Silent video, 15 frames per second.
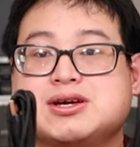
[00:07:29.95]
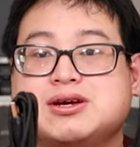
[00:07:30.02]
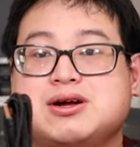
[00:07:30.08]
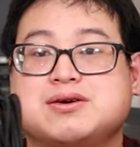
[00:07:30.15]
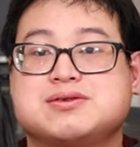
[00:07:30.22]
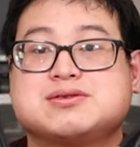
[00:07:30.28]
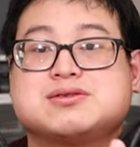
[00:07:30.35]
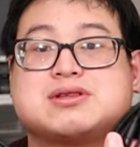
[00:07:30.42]
You
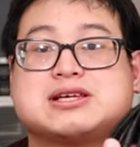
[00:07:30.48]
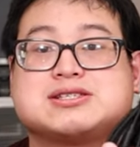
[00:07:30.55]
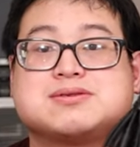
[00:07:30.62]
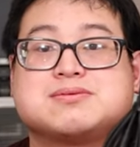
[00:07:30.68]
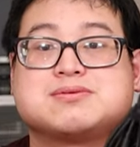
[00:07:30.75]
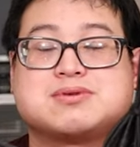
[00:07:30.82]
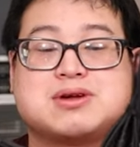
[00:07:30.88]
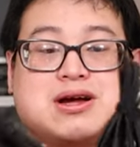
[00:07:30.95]
know, that's
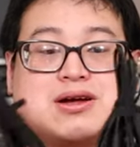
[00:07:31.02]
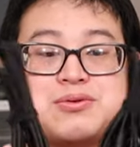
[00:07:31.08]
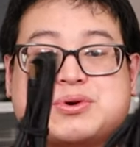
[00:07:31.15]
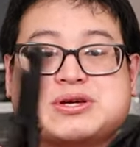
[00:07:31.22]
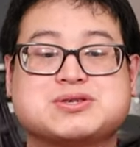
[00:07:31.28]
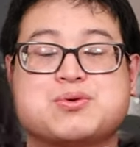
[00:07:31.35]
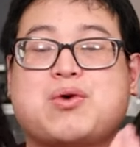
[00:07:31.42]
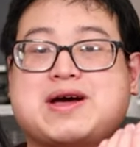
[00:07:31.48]
the
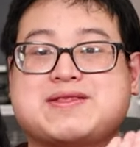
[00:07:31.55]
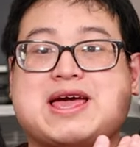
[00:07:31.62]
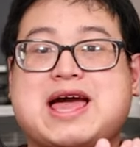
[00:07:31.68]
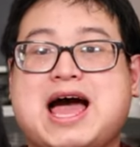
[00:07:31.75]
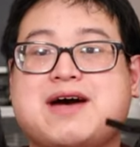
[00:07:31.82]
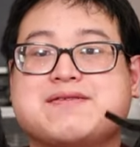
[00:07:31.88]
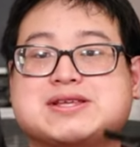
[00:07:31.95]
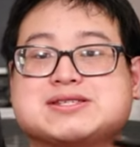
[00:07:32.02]
reason why they
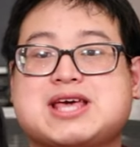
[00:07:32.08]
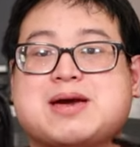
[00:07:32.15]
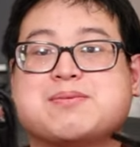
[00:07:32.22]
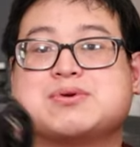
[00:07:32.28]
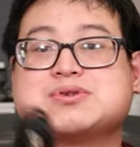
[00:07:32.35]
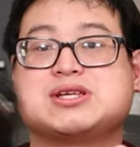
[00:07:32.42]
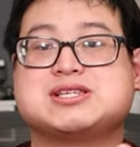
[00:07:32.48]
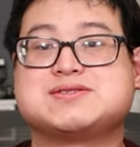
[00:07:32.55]
have these
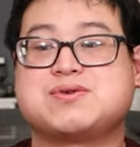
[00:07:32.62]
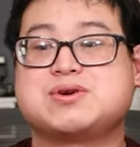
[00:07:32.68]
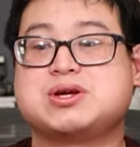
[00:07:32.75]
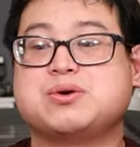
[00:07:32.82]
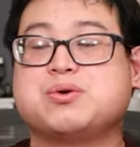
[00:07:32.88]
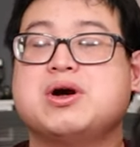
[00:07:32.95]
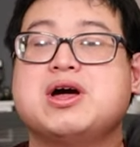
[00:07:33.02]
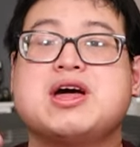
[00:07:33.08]
cables is for
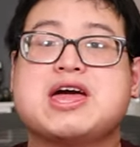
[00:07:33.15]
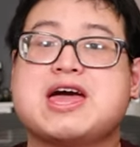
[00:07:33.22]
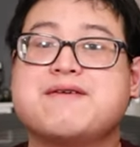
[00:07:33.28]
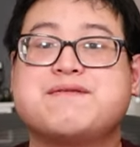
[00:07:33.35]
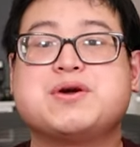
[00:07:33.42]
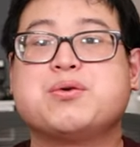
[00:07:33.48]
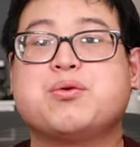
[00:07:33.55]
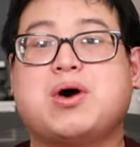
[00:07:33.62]
you.
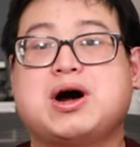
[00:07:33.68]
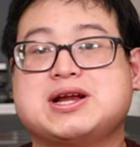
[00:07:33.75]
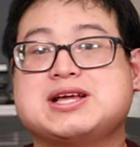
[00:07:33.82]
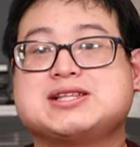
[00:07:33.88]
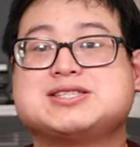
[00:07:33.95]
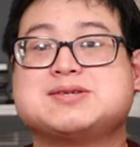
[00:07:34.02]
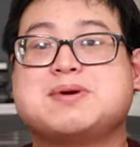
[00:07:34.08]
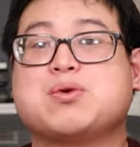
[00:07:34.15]
If you want
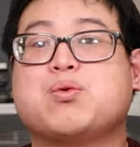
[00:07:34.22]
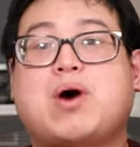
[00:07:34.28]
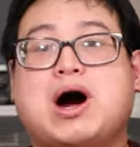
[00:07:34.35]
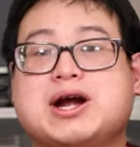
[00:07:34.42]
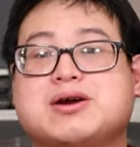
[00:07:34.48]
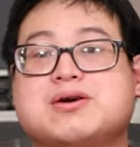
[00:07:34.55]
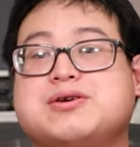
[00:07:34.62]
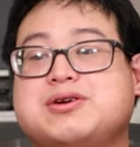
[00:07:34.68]
it to be
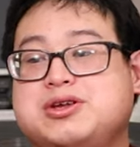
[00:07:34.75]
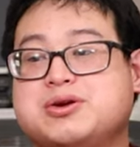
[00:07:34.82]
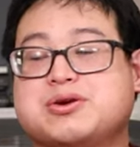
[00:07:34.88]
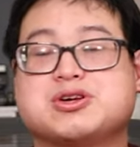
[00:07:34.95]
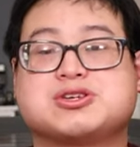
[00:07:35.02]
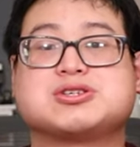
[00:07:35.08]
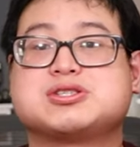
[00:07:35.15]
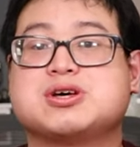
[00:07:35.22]
wired, you
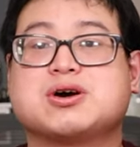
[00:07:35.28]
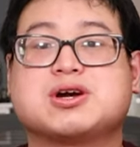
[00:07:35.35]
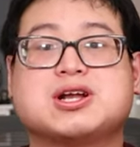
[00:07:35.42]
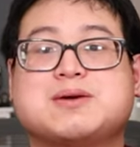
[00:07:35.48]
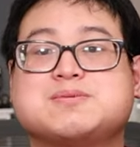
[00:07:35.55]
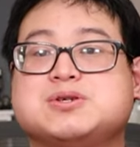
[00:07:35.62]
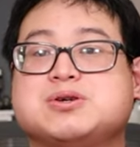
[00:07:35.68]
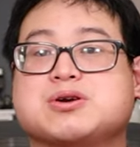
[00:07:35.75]
could just hook
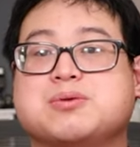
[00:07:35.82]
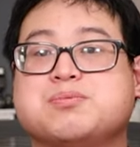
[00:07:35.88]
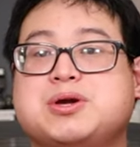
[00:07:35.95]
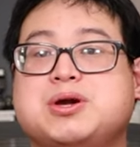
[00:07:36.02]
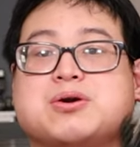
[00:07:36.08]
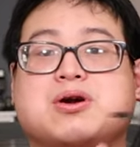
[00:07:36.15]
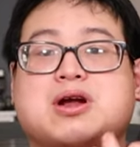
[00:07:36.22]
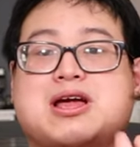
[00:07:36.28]
it up to your
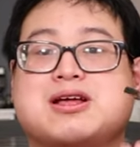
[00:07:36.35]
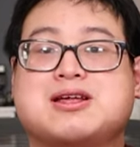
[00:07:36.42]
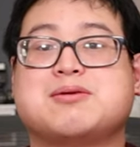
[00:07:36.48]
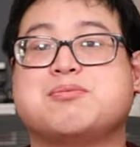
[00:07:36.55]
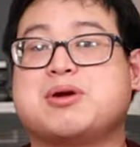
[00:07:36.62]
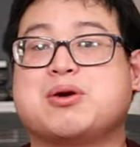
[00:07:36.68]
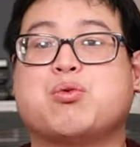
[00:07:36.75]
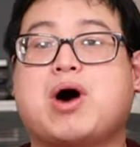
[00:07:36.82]
computer and
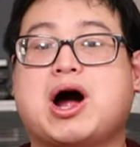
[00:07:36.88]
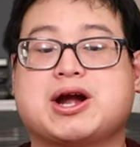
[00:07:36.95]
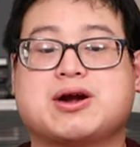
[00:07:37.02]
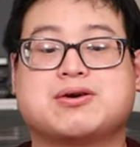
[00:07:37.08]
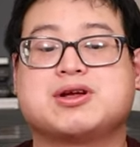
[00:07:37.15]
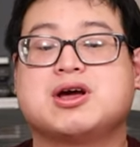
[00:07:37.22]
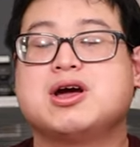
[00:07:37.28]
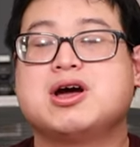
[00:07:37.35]
it'd be
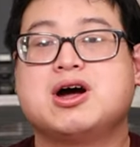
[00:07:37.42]
wired.